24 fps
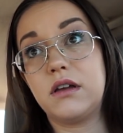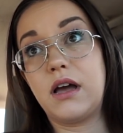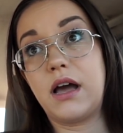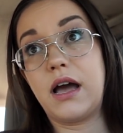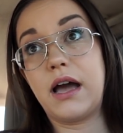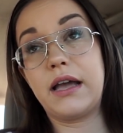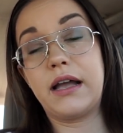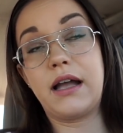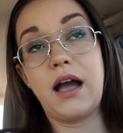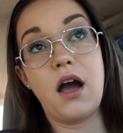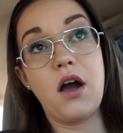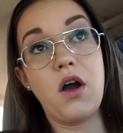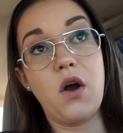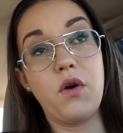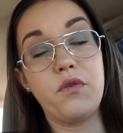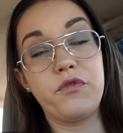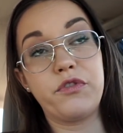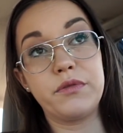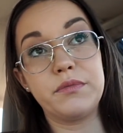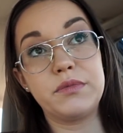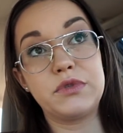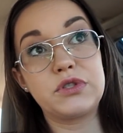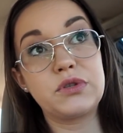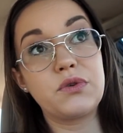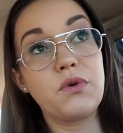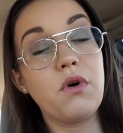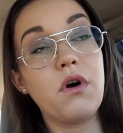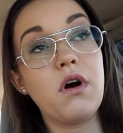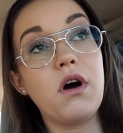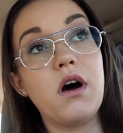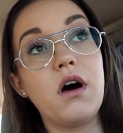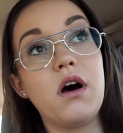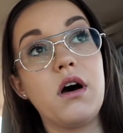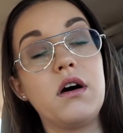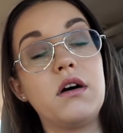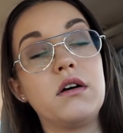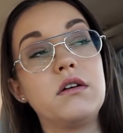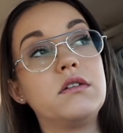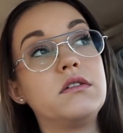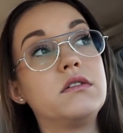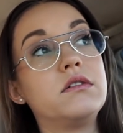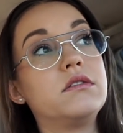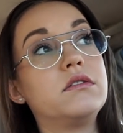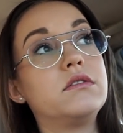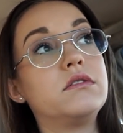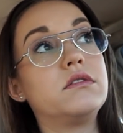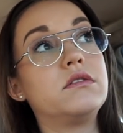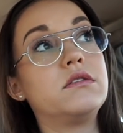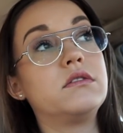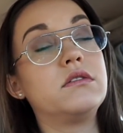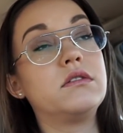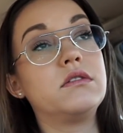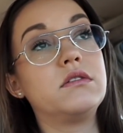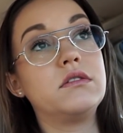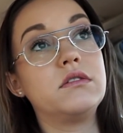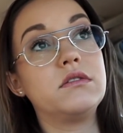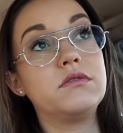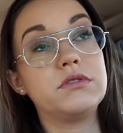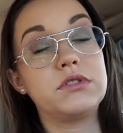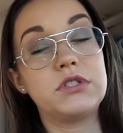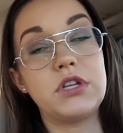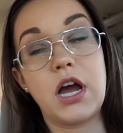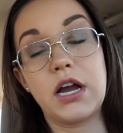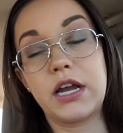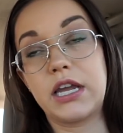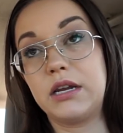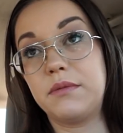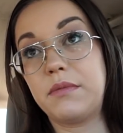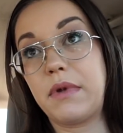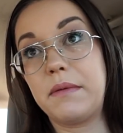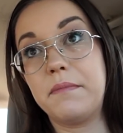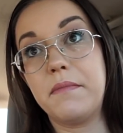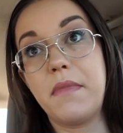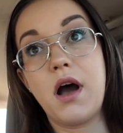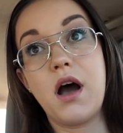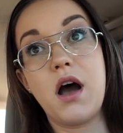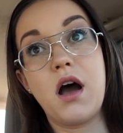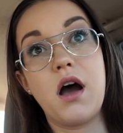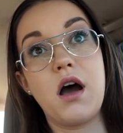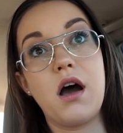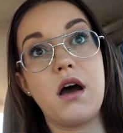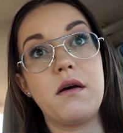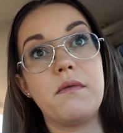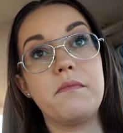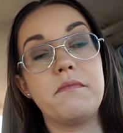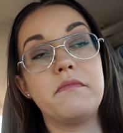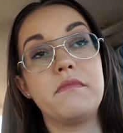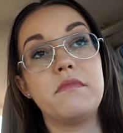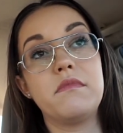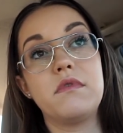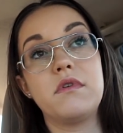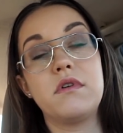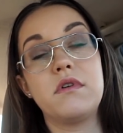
I got home from school, was talking to my mom,